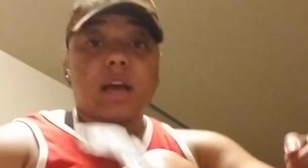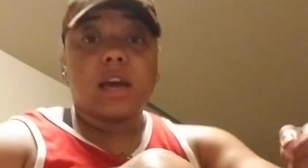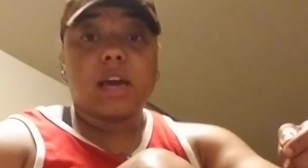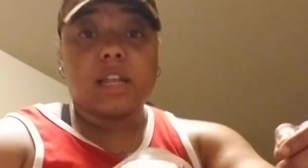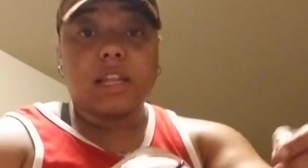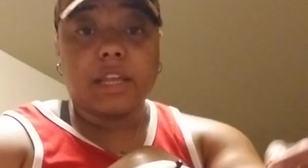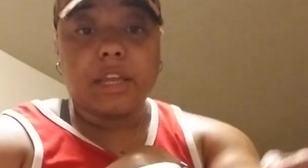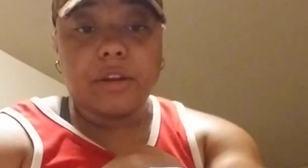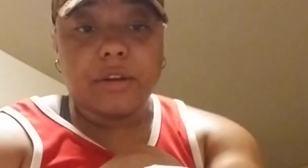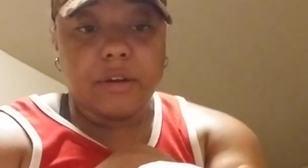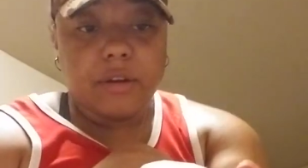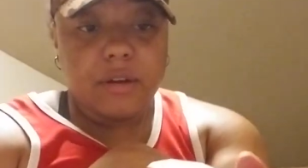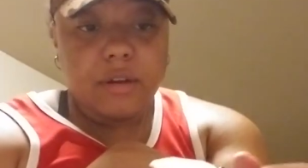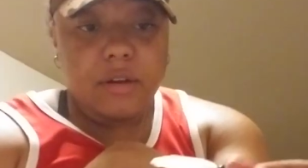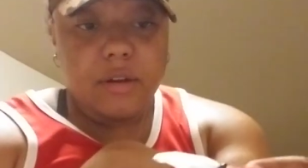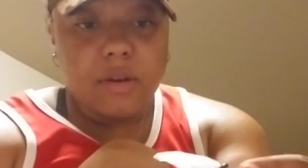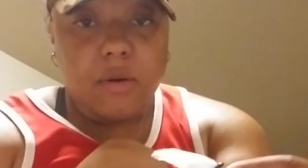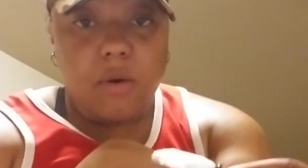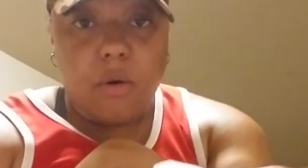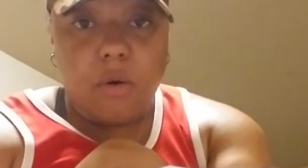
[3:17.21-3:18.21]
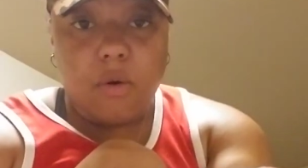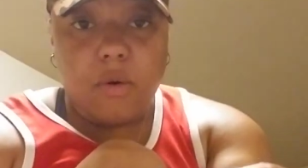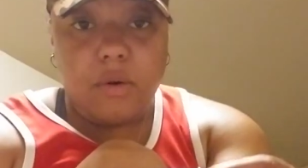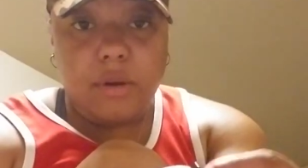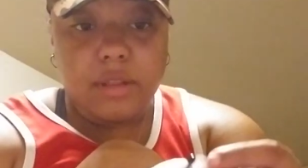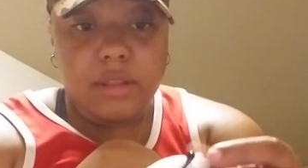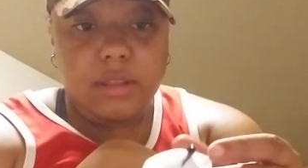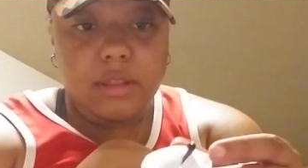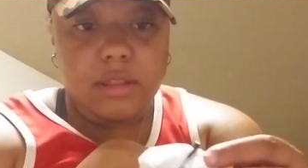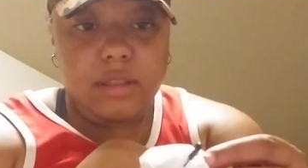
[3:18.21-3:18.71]
cleaner
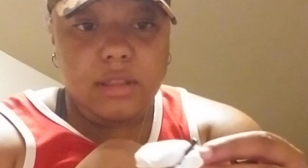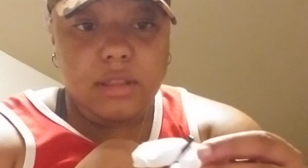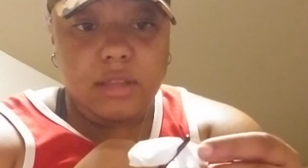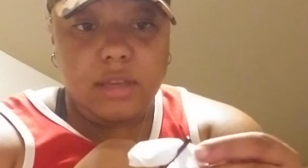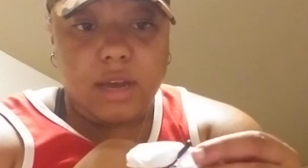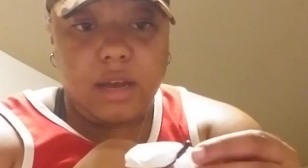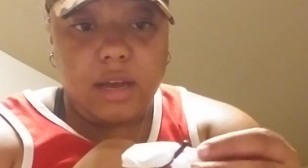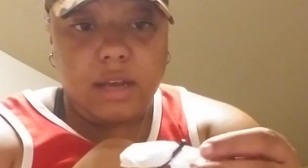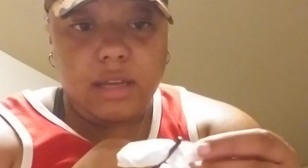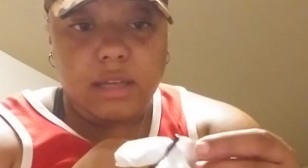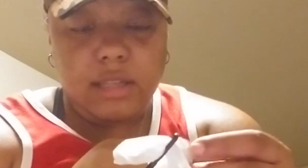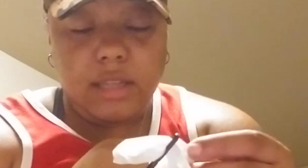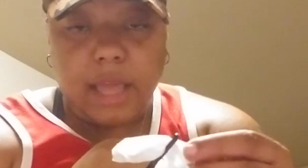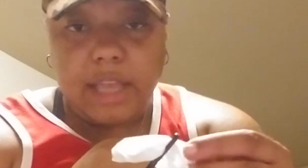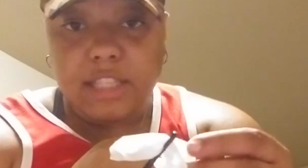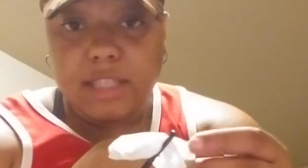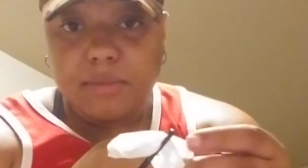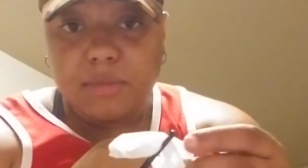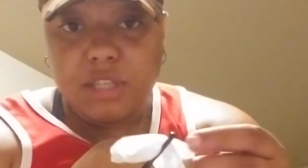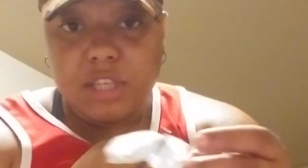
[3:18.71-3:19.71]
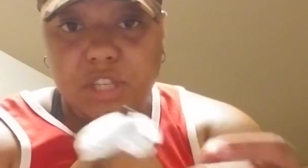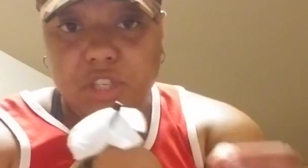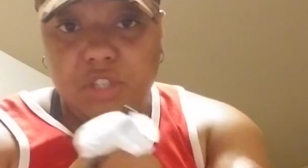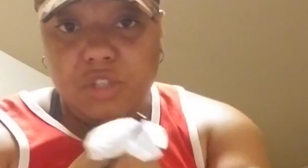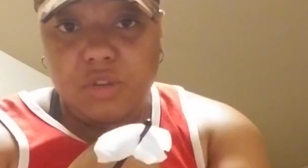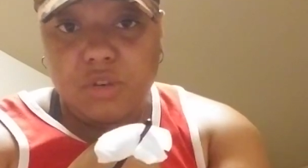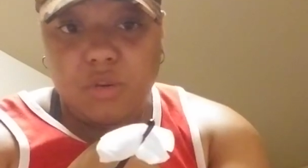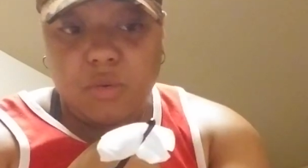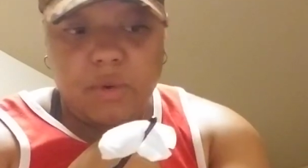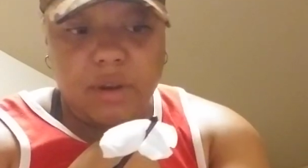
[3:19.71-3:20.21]
on, like some
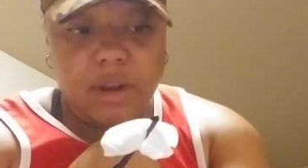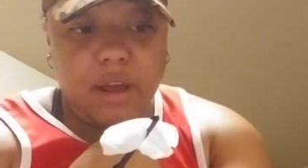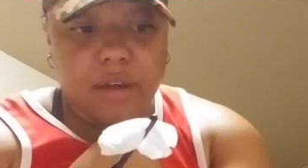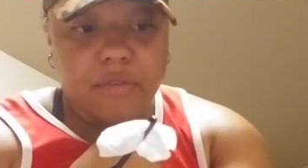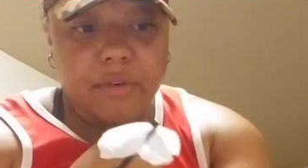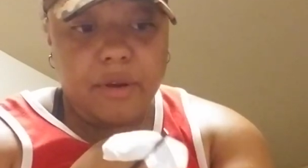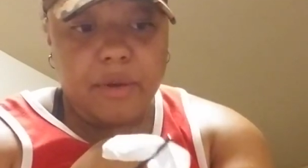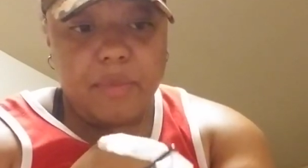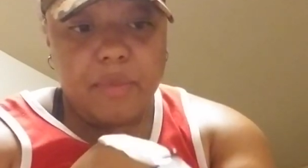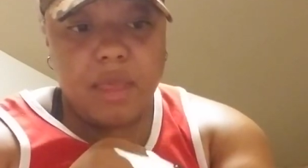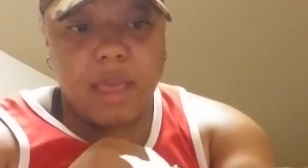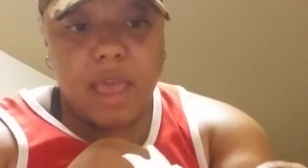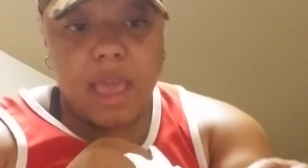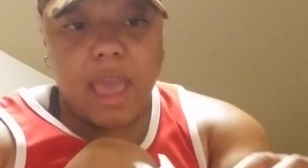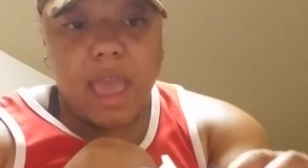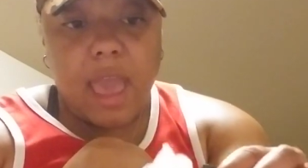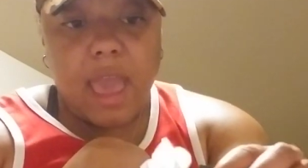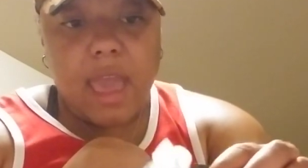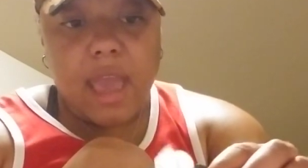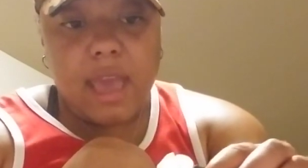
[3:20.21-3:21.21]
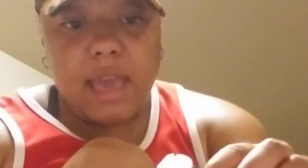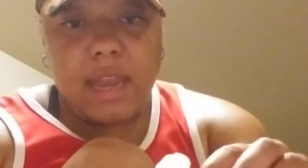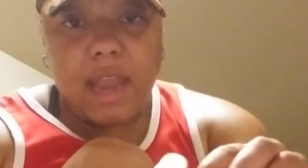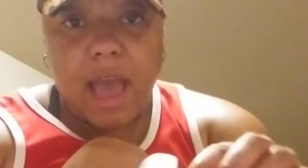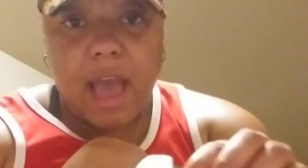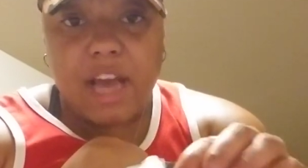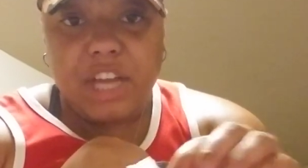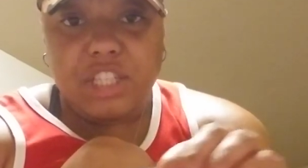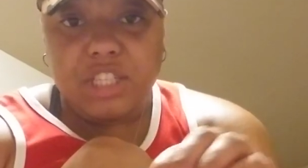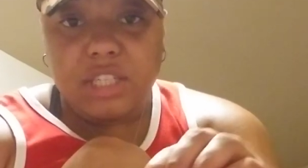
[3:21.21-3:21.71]
tissue or whatever, and
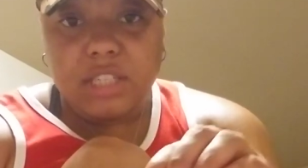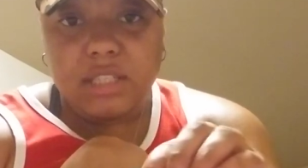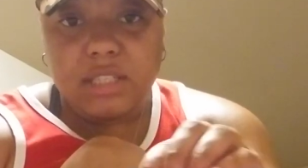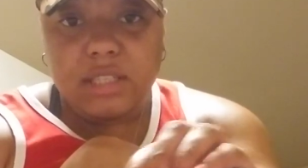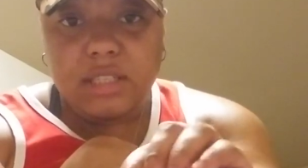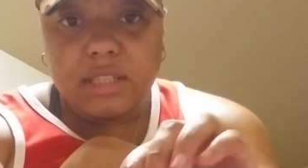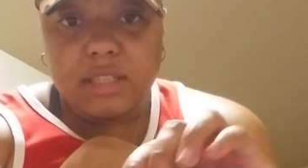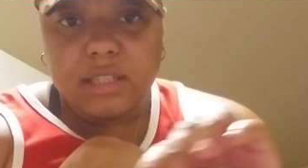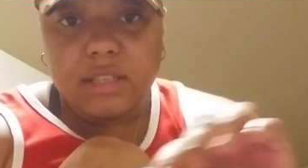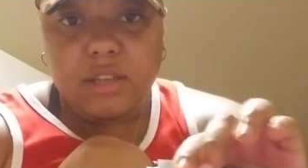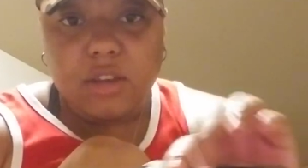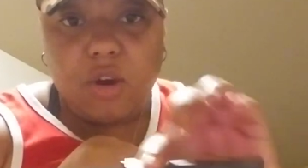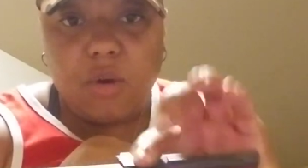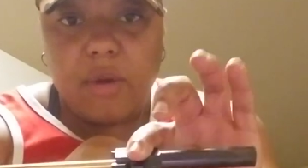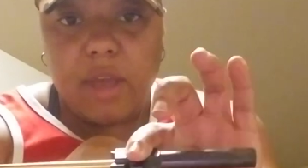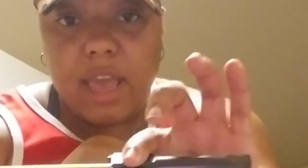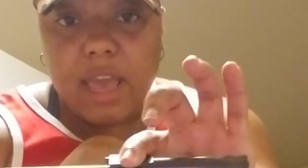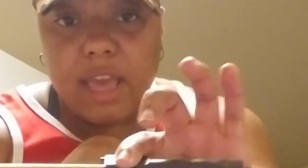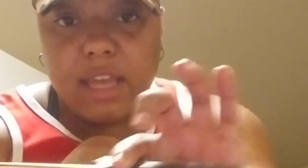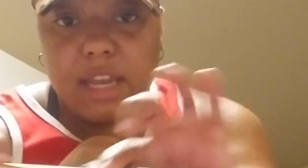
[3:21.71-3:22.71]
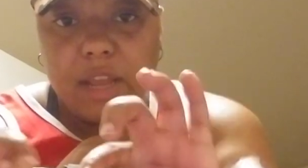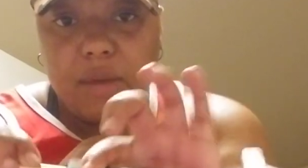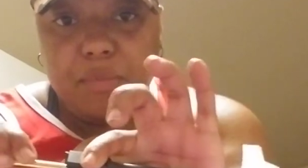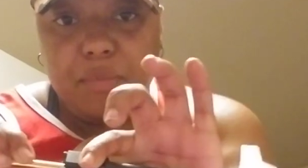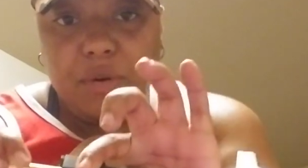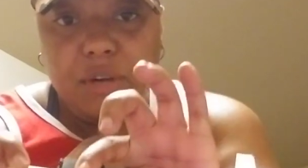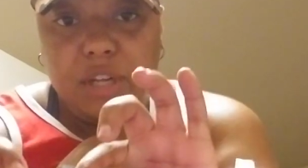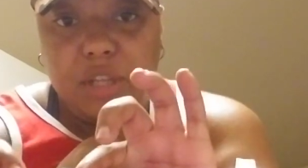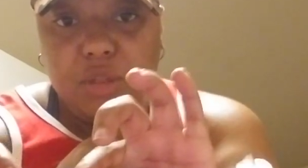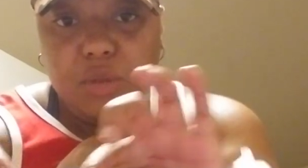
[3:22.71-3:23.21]
I just go ahead and
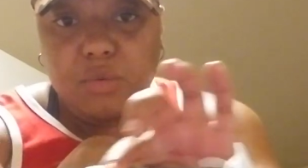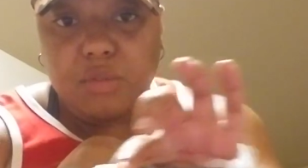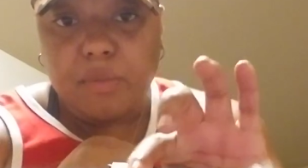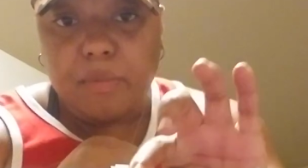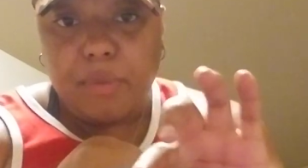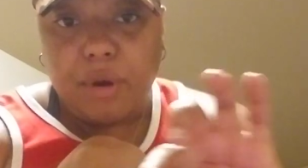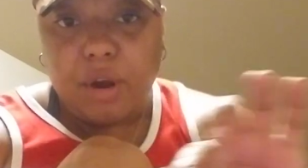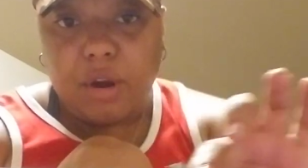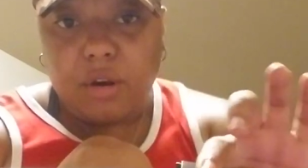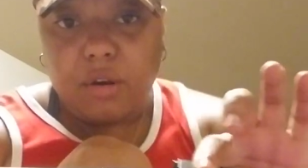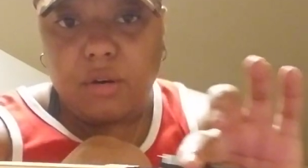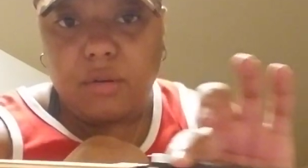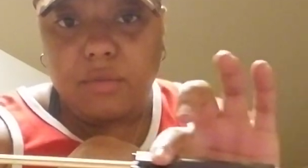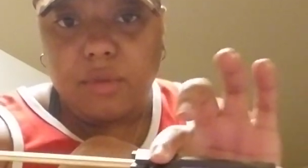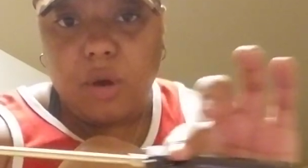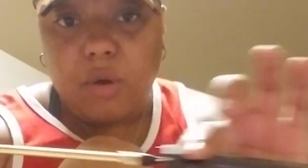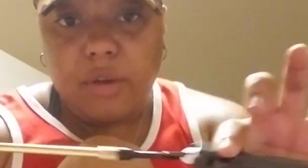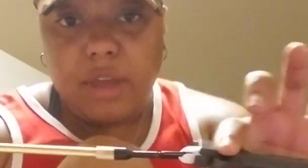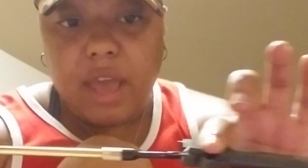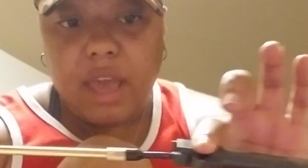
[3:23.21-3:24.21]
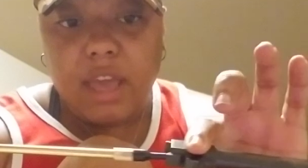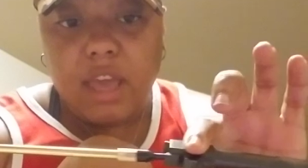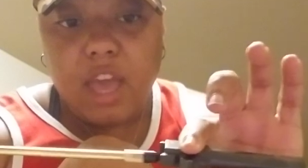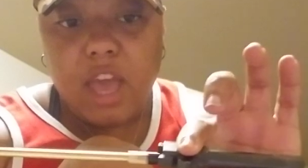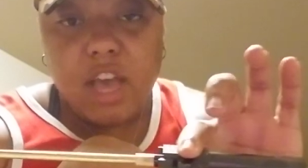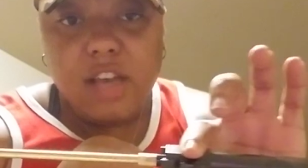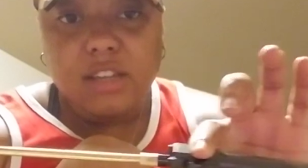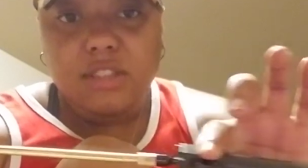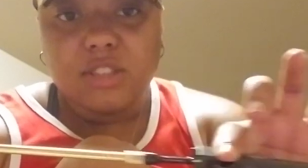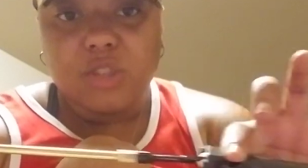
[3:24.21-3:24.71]
put it through the barrel, okay?
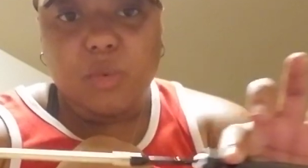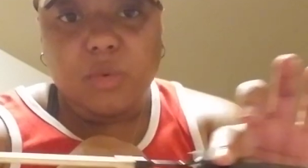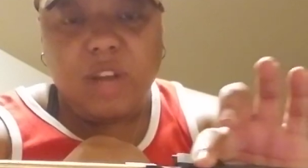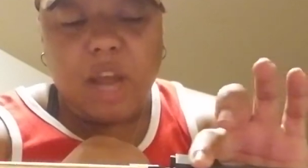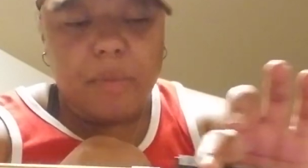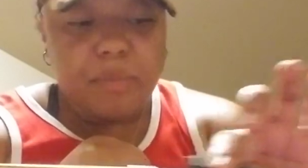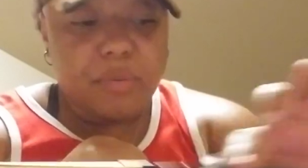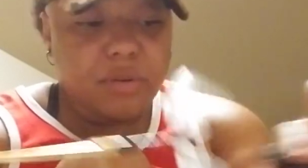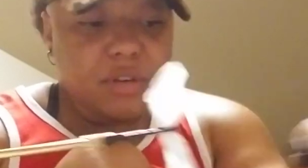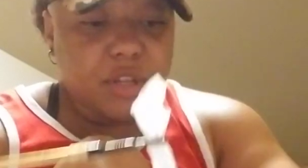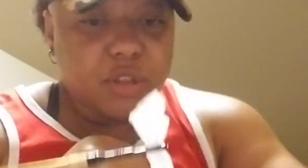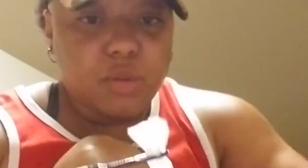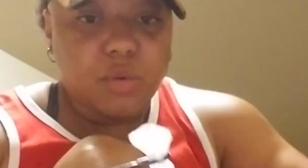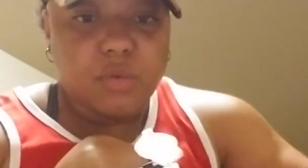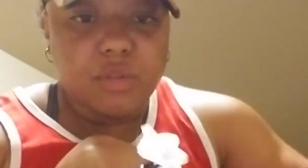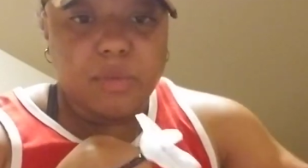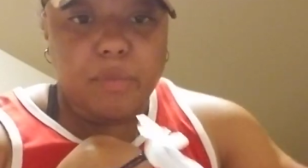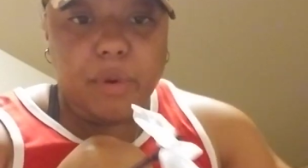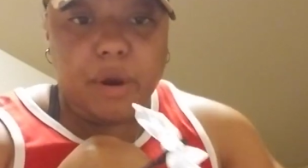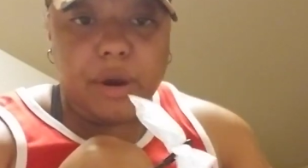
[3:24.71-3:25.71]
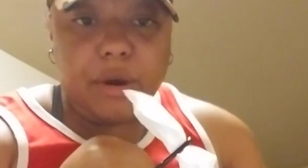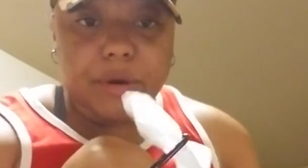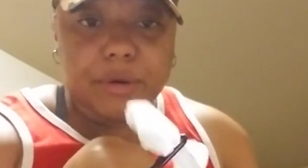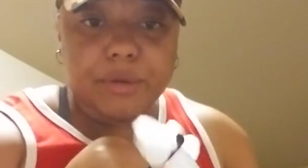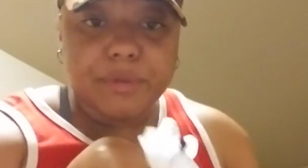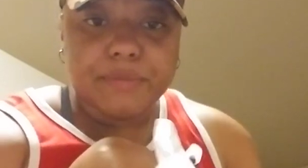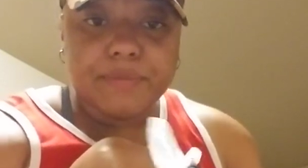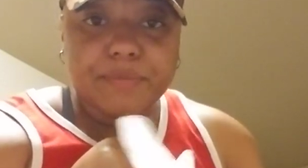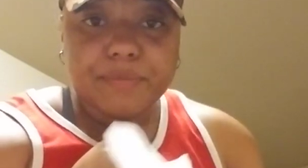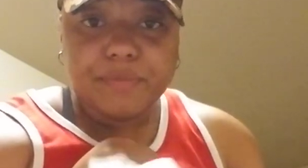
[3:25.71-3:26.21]
So when I put it through the
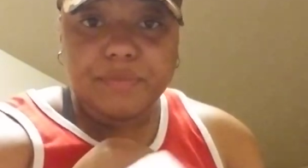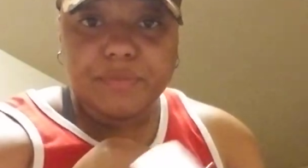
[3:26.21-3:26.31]
barrel,